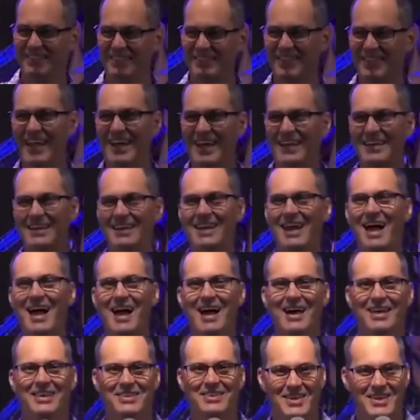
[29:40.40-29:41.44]
the
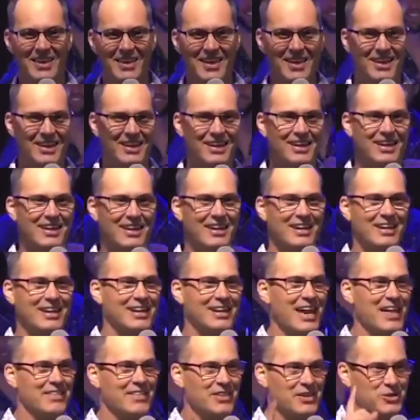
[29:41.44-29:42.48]
eighty-ninth,
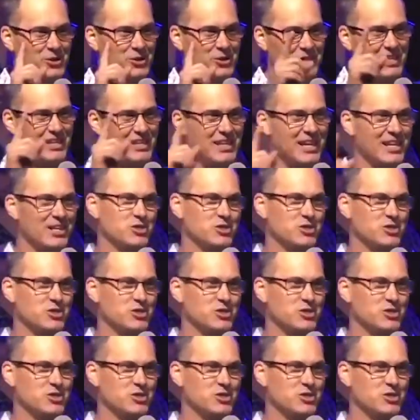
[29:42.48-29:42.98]
and they took the next